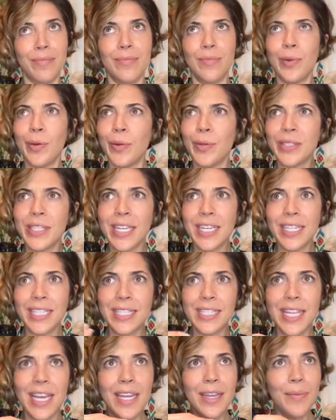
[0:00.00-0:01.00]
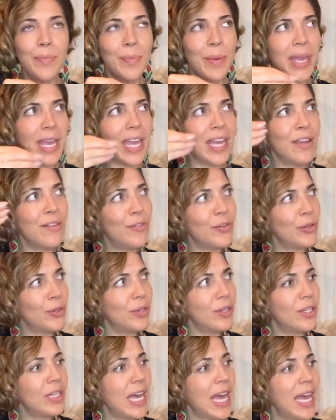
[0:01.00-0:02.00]
what was I going to say?
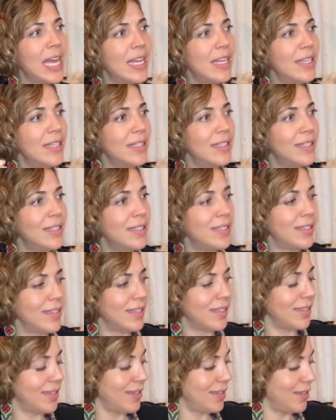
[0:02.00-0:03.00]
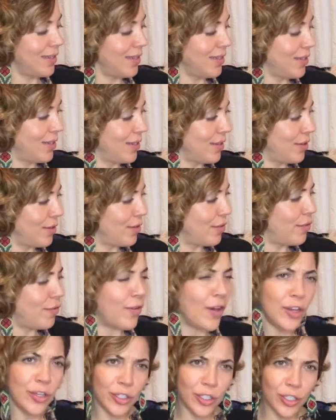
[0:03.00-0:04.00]
Behavioral and
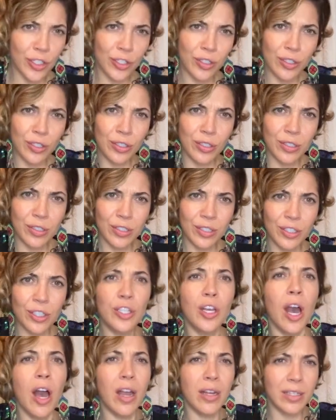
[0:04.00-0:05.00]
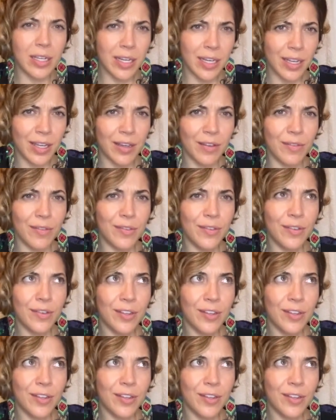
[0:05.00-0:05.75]
functional, cognitive,